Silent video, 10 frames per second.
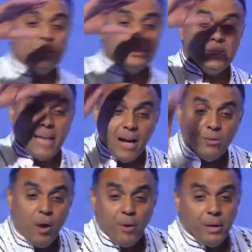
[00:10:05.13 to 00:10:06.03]

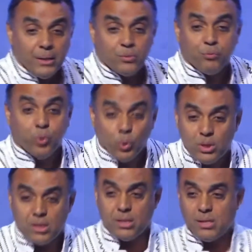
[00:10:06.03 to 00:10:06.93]
January's
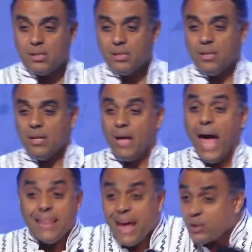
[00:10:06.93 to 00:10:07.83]
fruits,
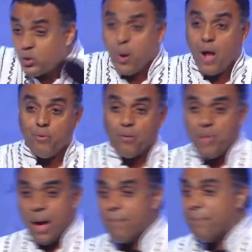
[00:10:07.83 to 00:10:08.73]
and there are 12 of
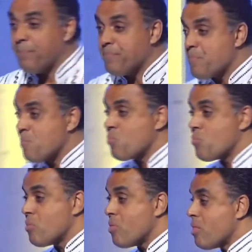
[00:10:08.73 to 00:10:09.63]
them,
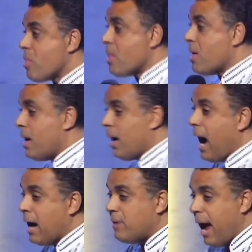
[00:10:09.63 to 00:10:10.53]

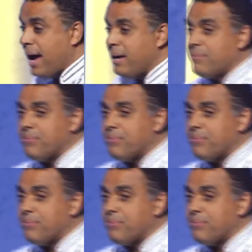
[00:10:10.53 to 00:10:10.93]
arrive.